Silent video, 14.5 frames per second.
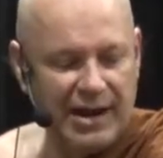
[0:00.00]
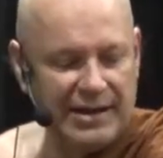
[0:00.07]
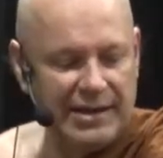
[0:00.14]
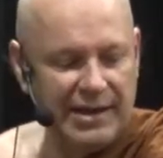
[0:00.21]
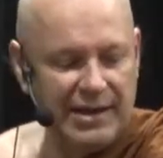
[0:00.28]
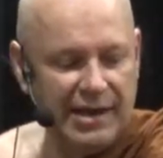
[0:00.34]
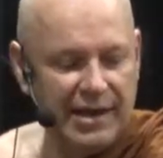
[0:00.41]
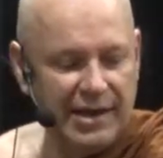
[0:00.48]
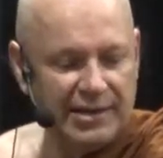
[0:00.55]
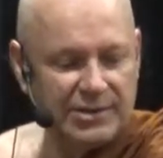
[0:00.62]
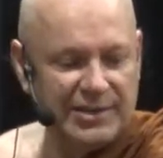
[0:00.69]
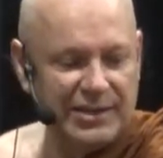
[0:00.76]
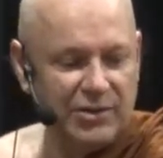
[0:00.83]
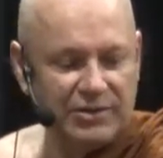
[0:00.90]
And he
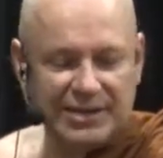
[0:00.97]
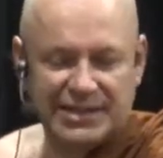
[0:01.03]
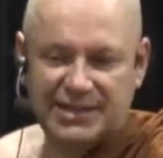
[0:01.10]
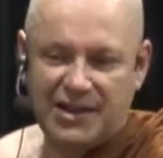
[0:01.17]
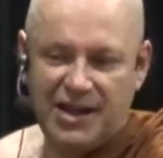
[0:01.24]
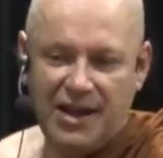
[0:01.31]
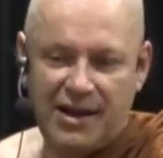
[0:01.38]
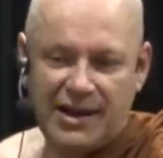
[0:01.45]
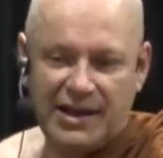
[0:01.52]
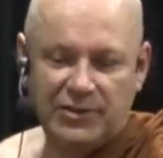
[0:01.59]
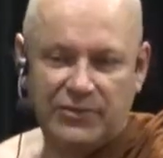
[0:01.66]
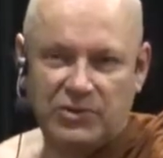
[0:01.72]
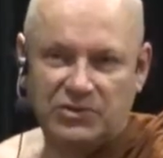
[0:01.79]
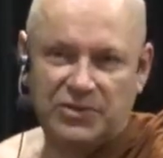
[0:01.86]
so he got this car, and
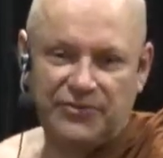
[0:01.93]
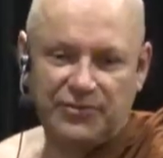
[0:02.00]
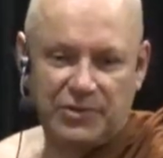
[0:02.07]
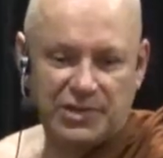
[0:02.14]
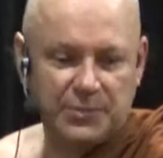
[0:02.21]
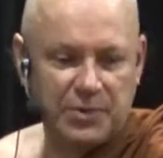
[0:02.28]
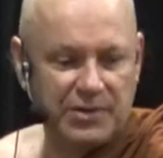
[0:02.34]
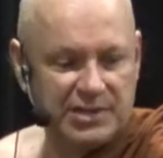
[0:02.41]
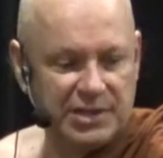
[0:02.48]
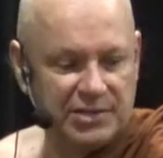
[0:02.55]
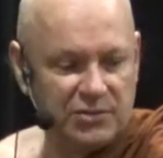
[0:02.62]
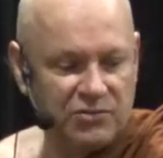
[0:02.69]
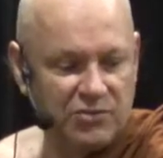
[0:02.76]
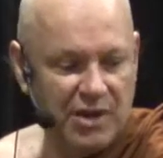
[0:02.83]
of course the first person
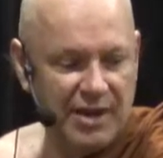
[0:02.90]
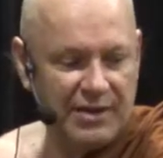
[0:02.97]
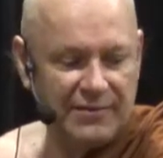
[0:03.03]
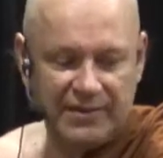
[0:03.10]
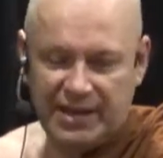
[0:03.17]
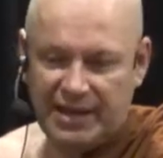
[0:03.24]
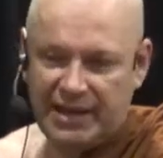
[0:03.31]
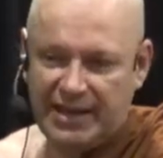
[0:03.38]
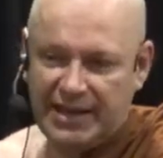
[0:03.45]
to drive